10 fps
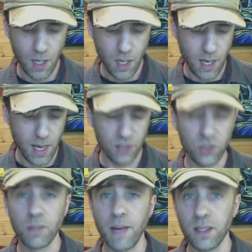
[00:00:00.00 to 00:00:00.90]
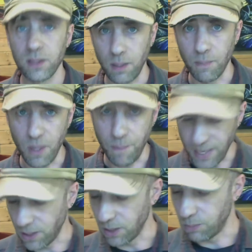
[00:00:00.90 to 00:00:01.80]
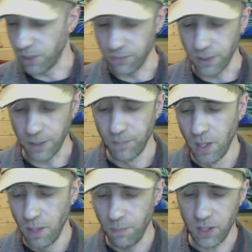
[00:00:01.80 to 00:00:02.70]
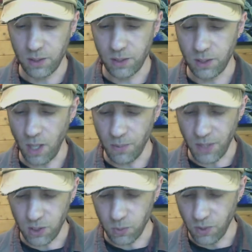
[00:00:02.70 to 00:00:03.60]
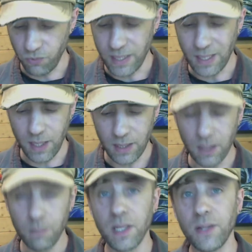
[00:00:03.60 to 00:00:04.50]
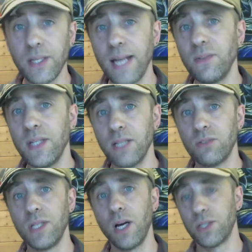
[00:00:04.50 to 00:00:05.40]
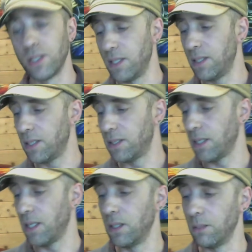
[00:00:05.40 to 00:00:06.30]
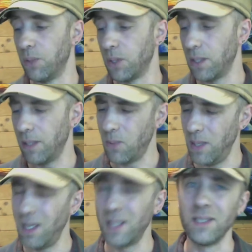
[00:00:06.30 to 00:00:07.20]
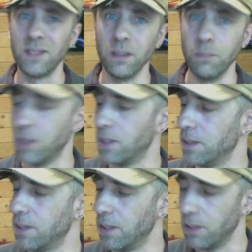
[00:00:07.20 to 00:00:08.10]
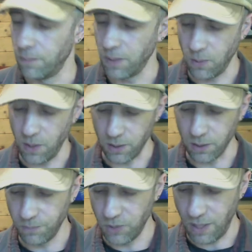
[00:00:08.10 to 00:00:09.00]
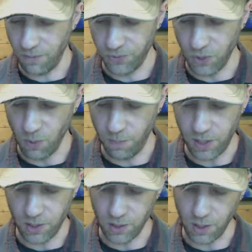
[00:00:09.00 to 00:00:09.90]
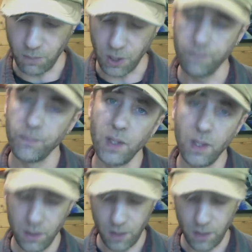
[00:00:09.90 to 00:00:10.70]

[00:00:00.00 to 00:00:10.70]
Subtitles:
and talk about some of the paintings briefly. But to start with, I just want to read a little bit at the end of the introduction in this little booklet. Quite like these little booklets, they do. They're quite good. Could have a few more pictures in, but no,